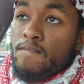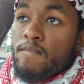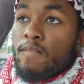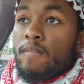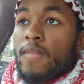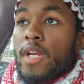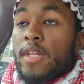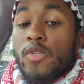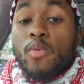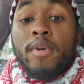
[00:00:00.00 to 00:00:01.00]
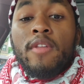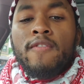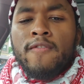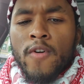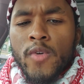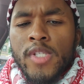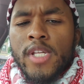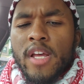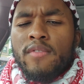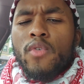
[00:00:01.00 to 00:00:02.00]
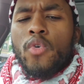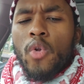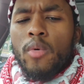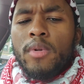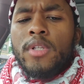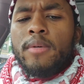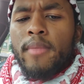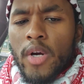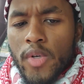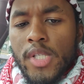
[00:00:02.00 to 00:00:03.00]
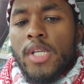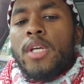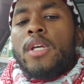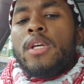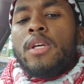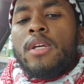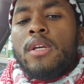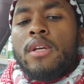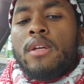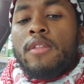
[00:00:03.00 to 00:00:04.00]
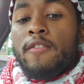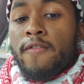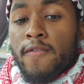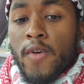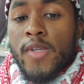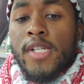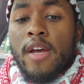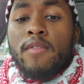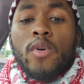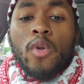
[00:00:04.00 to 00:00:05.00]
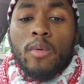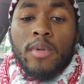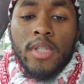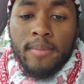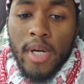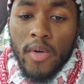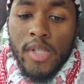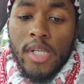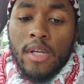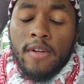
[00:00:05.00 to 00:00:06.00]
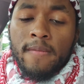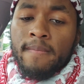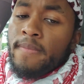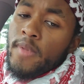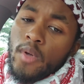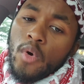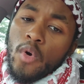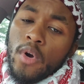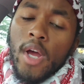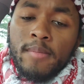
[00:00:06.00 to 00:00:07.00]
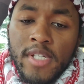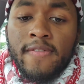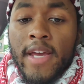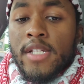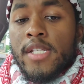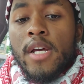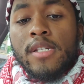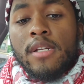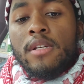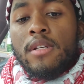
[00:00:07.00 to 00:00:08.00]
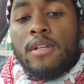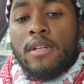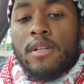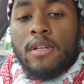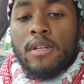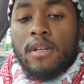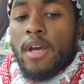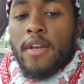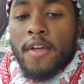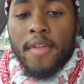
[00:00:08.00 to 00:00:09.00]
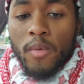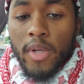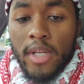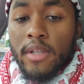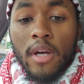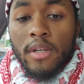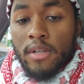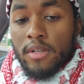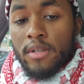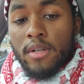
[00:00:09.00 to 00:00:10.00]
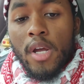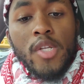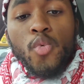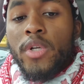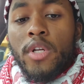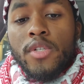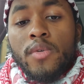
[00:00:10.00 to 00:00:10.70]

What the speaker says: And this will be the first ever global democracy. The first ever global democracy. Or I'm just fantasizing. And nothing will get done. It's one of the two.